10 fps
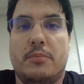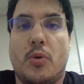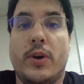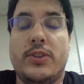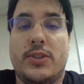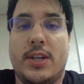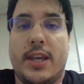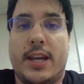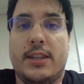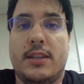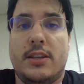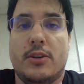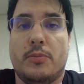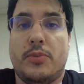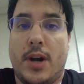points to that
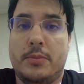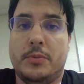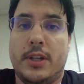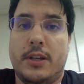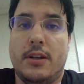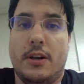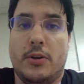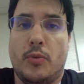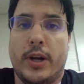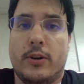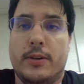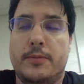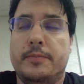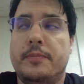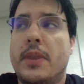you're probably unaware
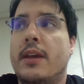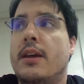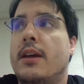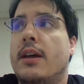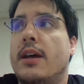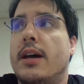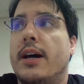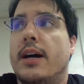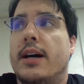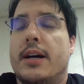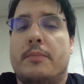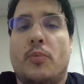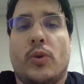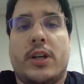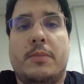of.
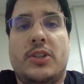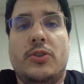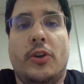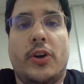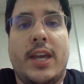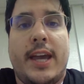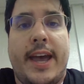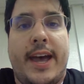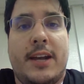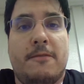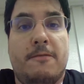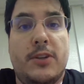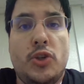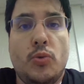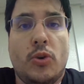We're going to be looking at
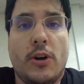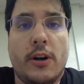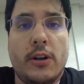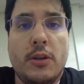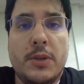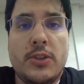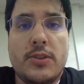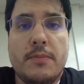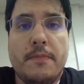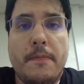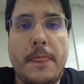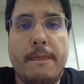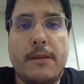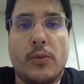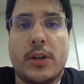visual arguments.
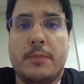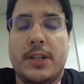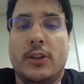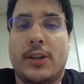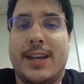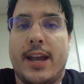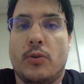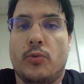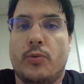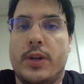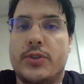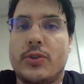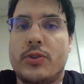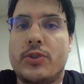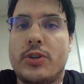We're going to be looking at
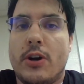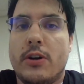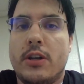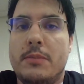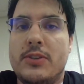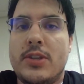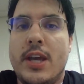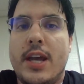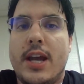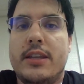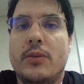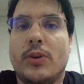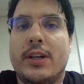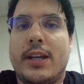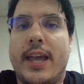researched arguments. And then
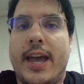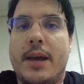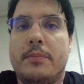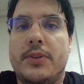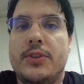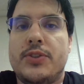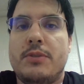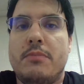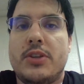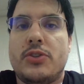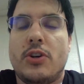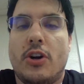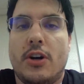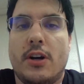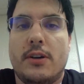we're going to cap the
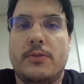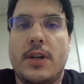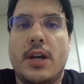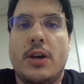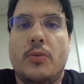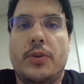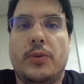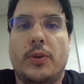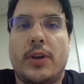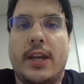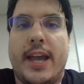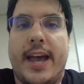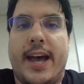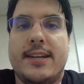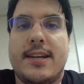semester off with looking
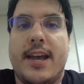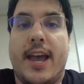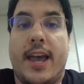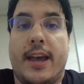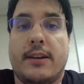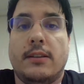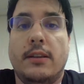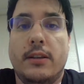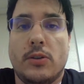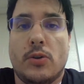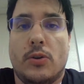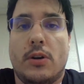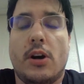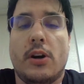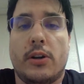at
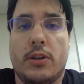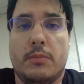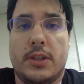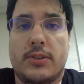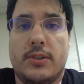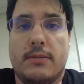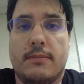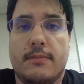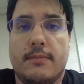analytical arguments.